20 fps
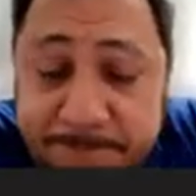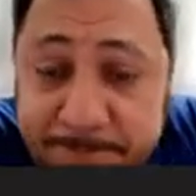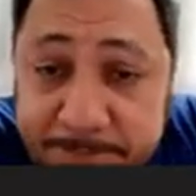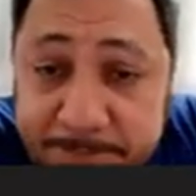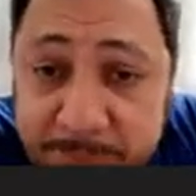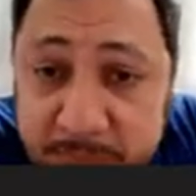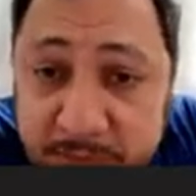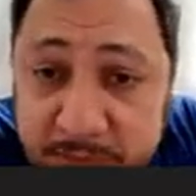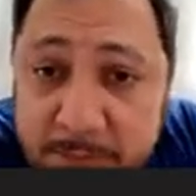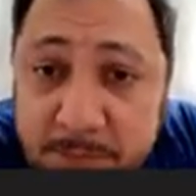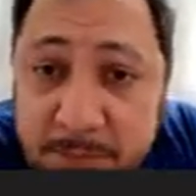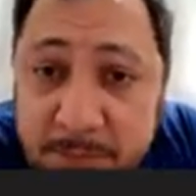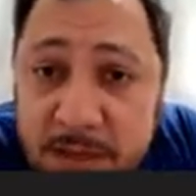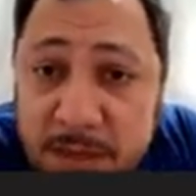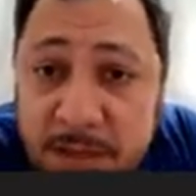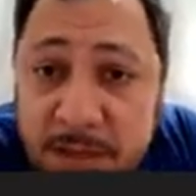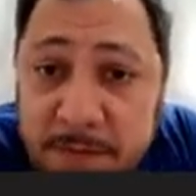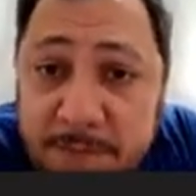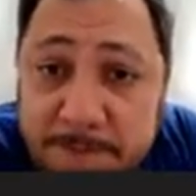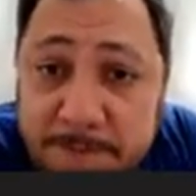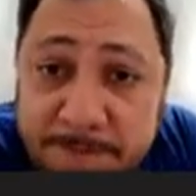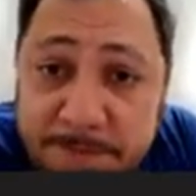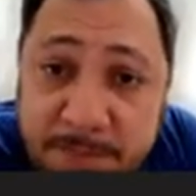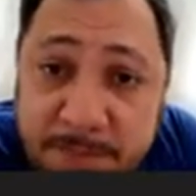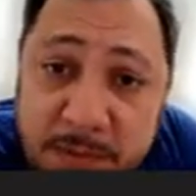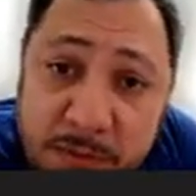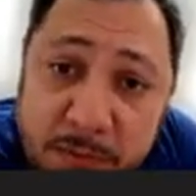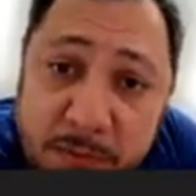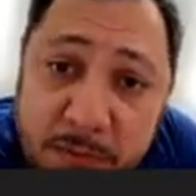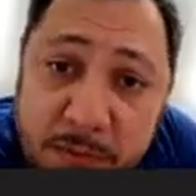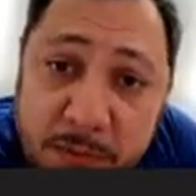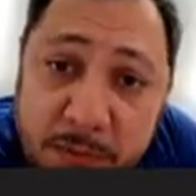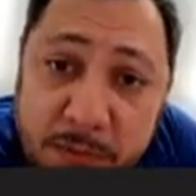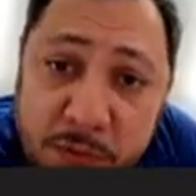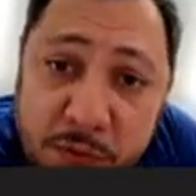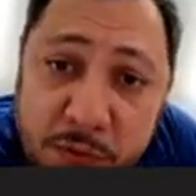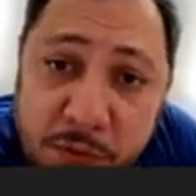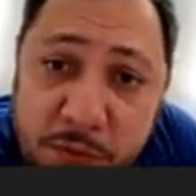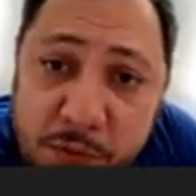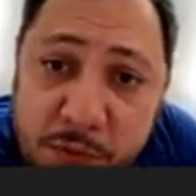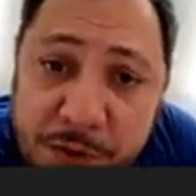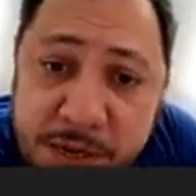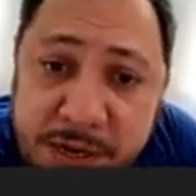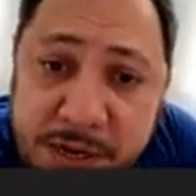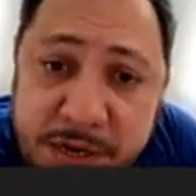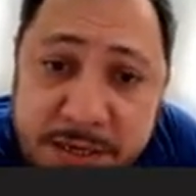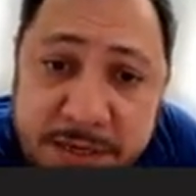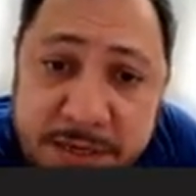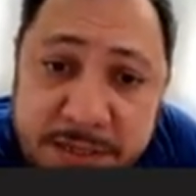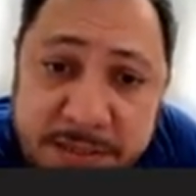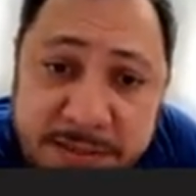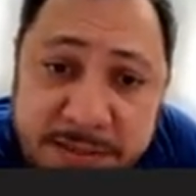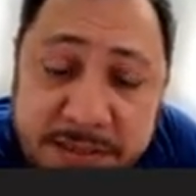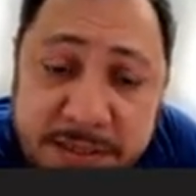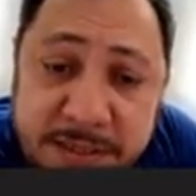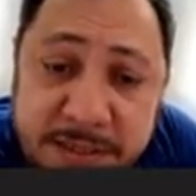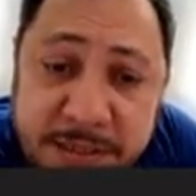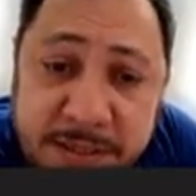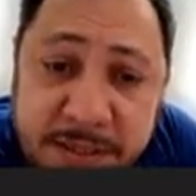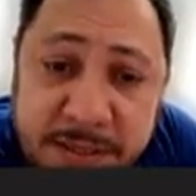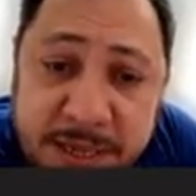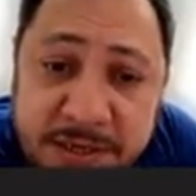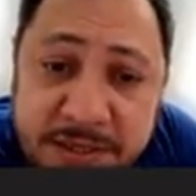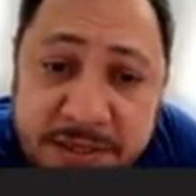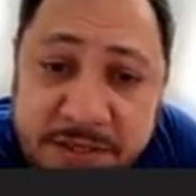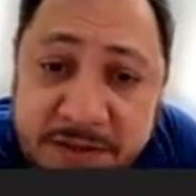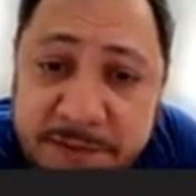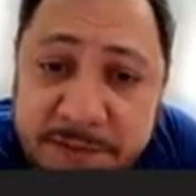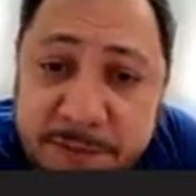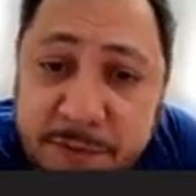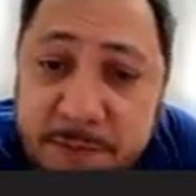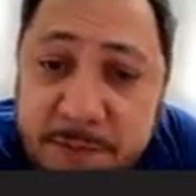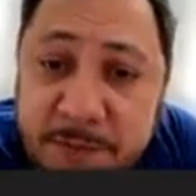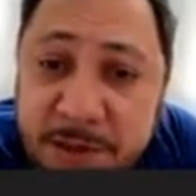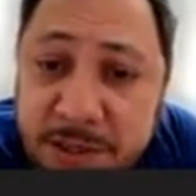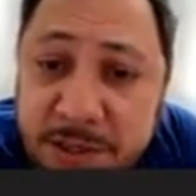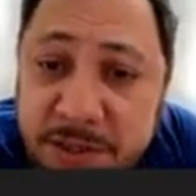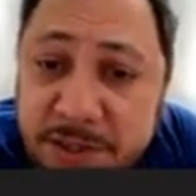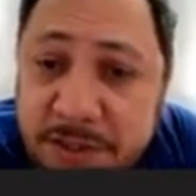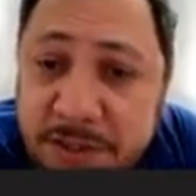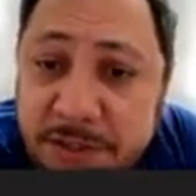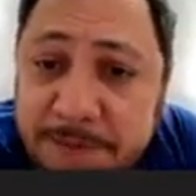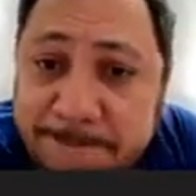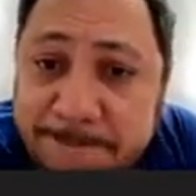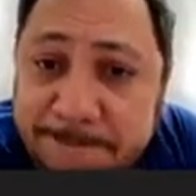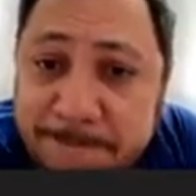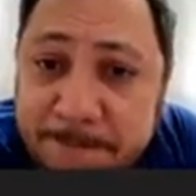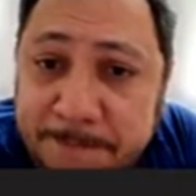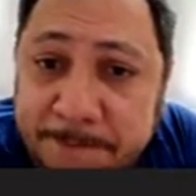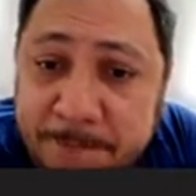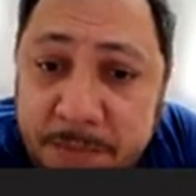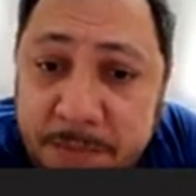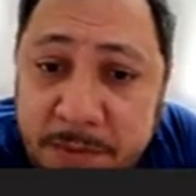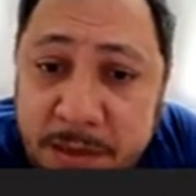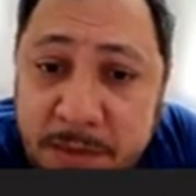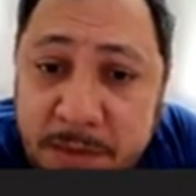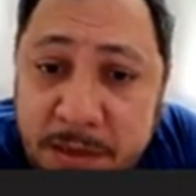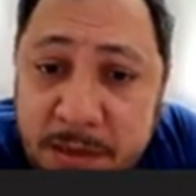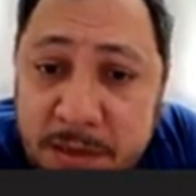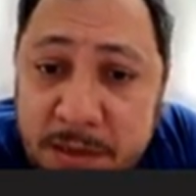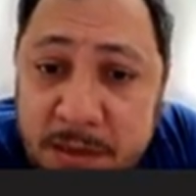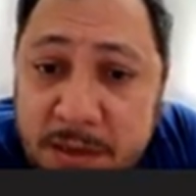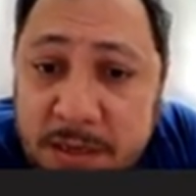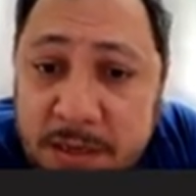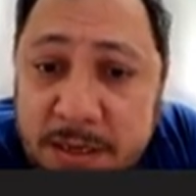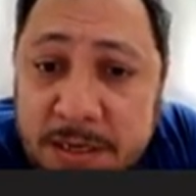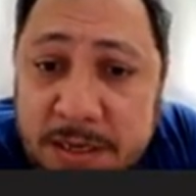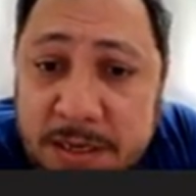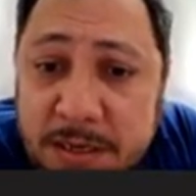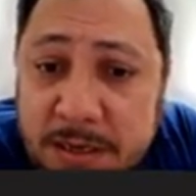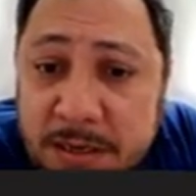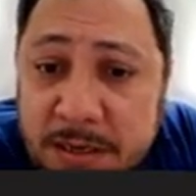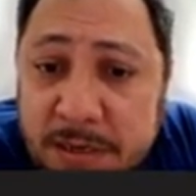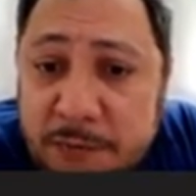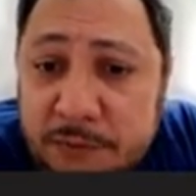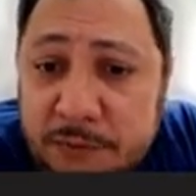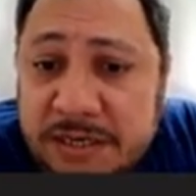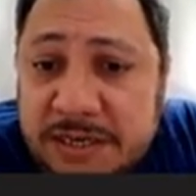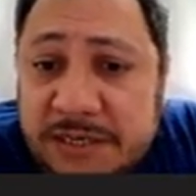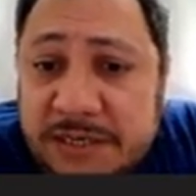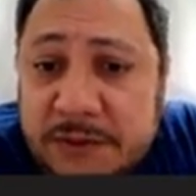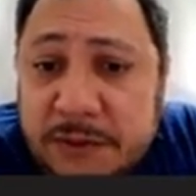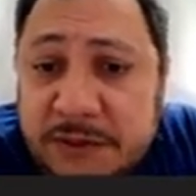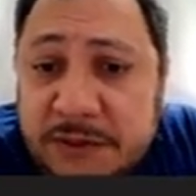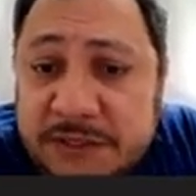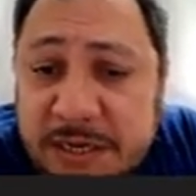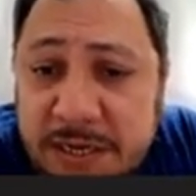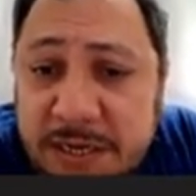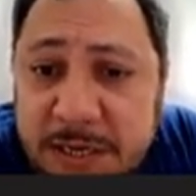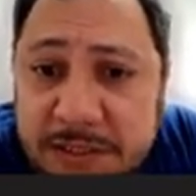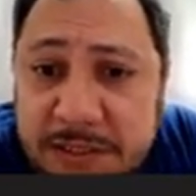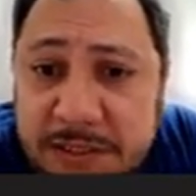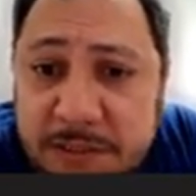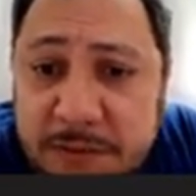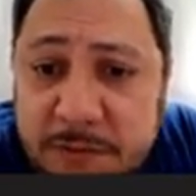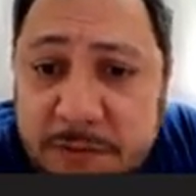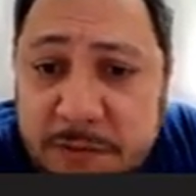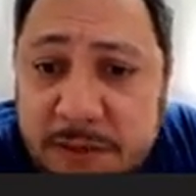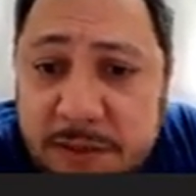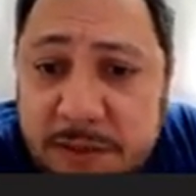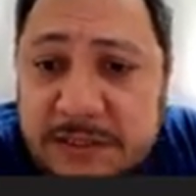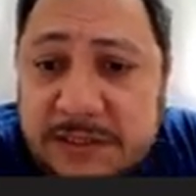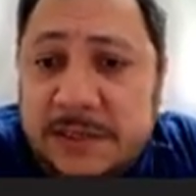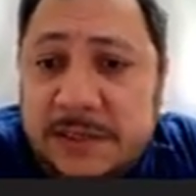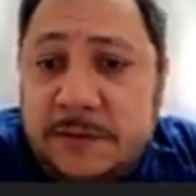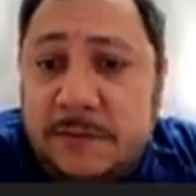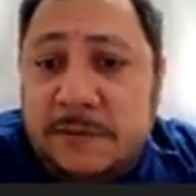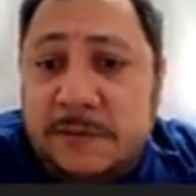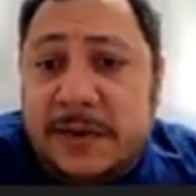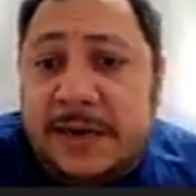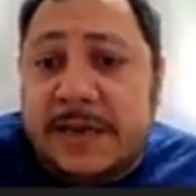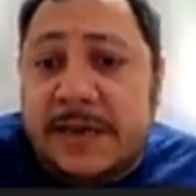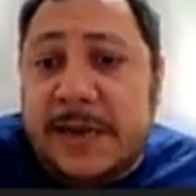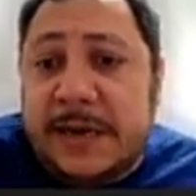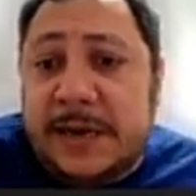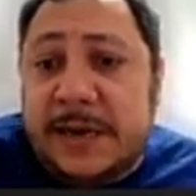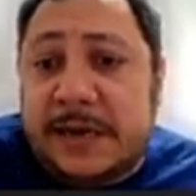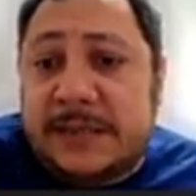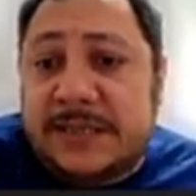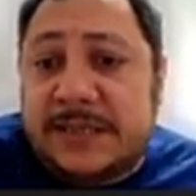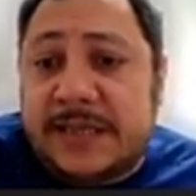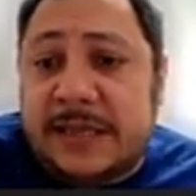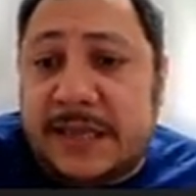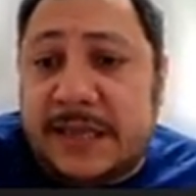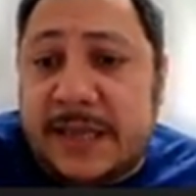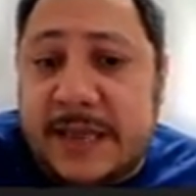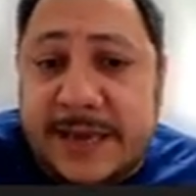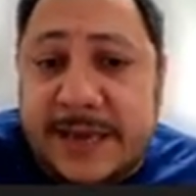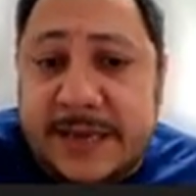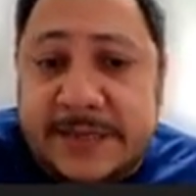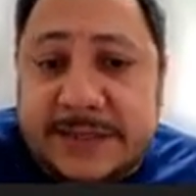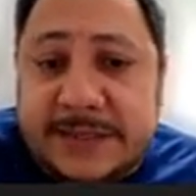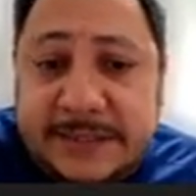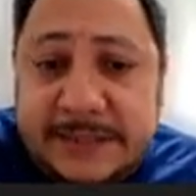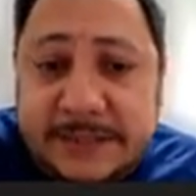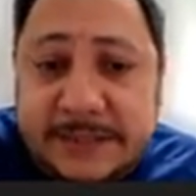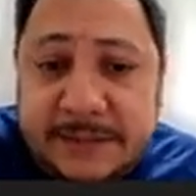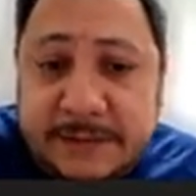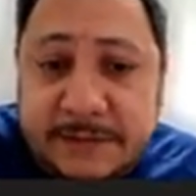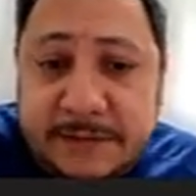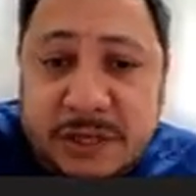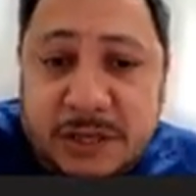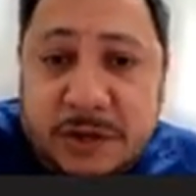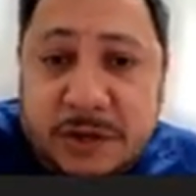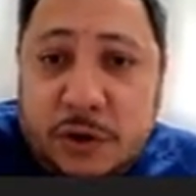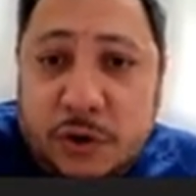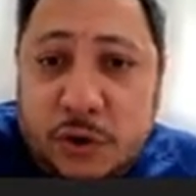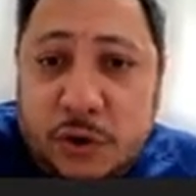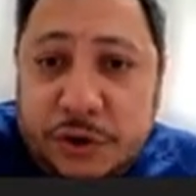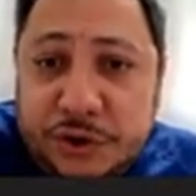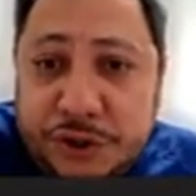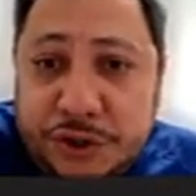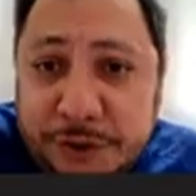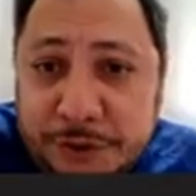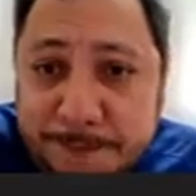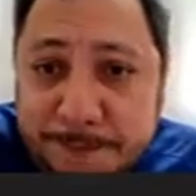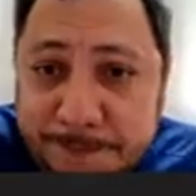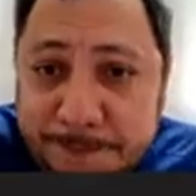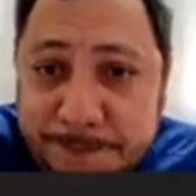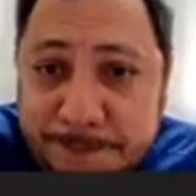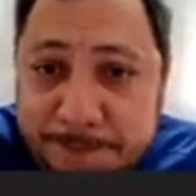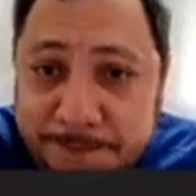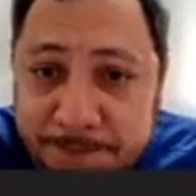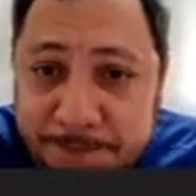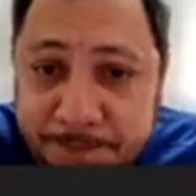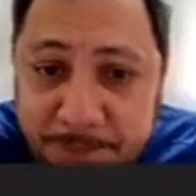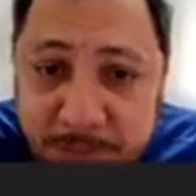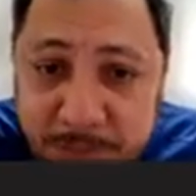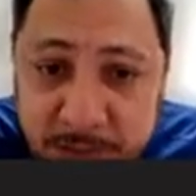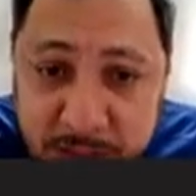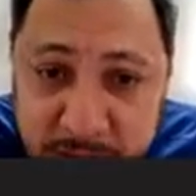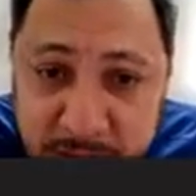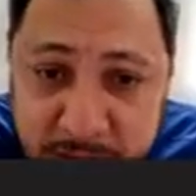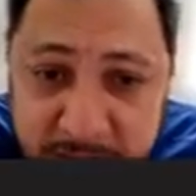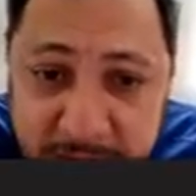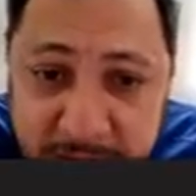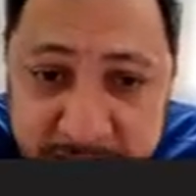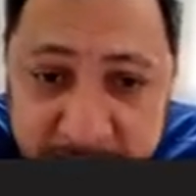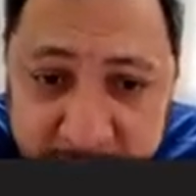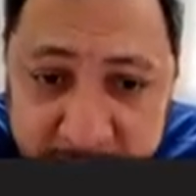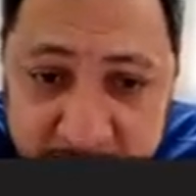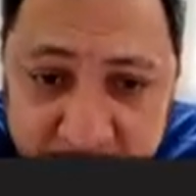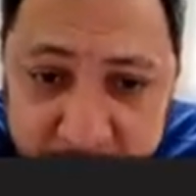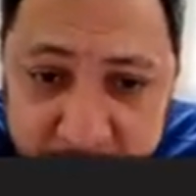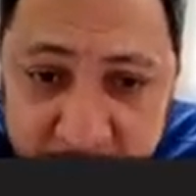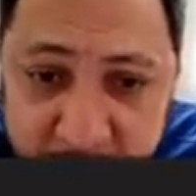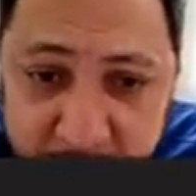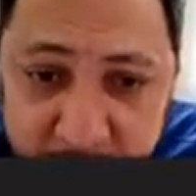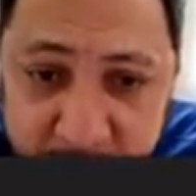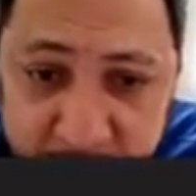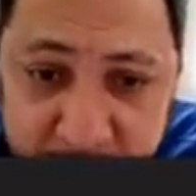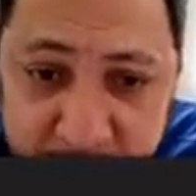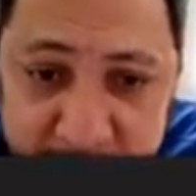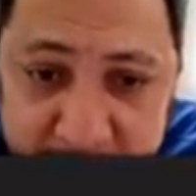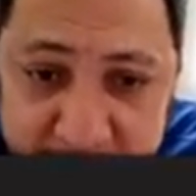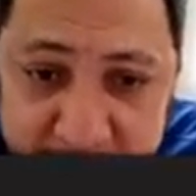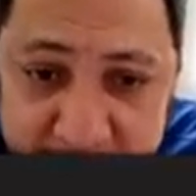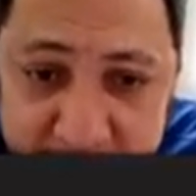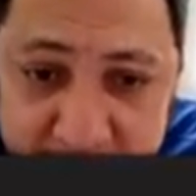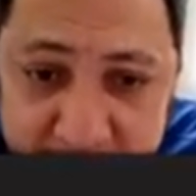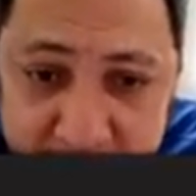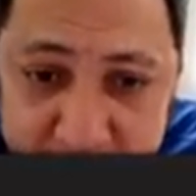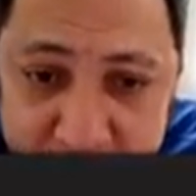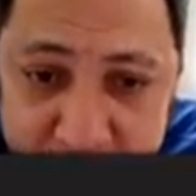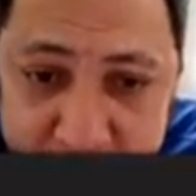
main tool here is the Nash transformation, which associates to a singular analytic set X the closure that I denote by